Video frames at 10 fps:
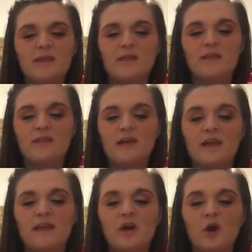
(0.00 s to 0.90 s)

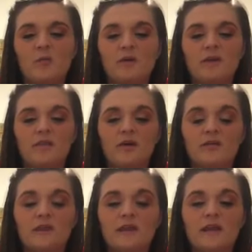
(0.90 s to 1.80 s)
Then he opened
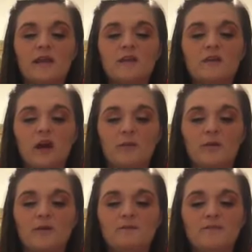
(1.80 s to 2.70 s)
the Indian in the
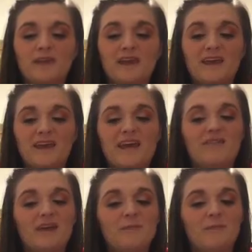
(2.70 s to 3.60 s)
cupboard. He
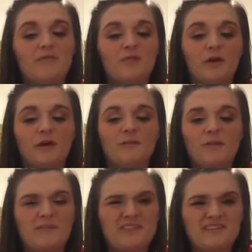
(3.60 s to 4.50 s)
had read it before,
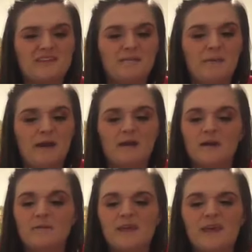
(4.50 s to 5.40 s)
but that didn't
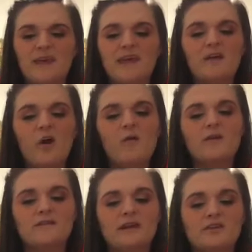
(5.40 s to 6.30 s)
matter. He
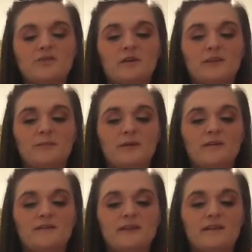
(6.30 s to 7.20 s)
always liked to read the
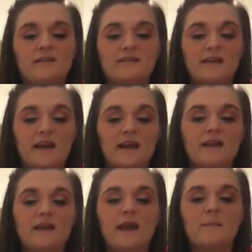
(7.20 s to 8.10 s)
books he had liked again and
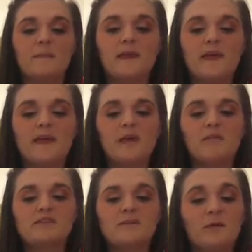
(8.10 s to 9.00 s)
again. He
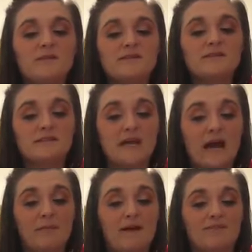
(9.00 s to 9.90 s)
was supposed to
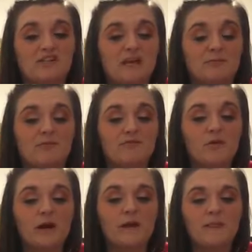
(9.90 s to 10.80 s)
stop after chapter
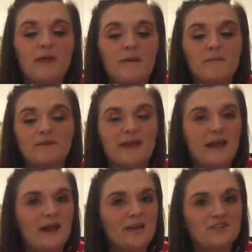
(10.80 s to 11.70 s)
4, but the
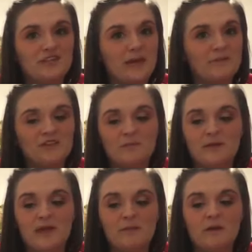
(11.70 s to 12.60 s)
action kept
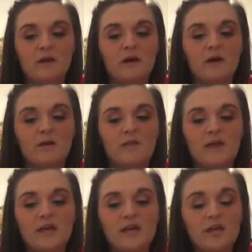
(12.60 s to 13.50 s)
sweeping him along.
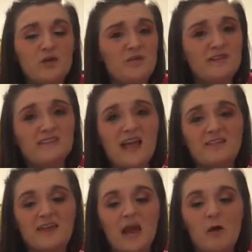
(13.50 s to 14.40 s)
He knew
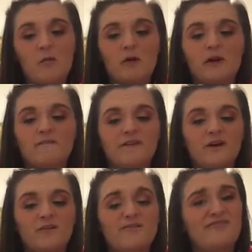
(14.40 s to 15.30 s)
exactly how Mary
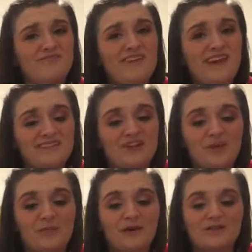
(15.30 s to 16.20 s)
felt, and
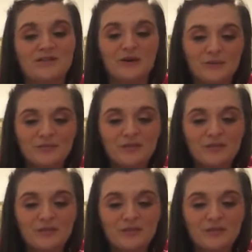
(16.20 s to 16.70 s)
Little Bear too.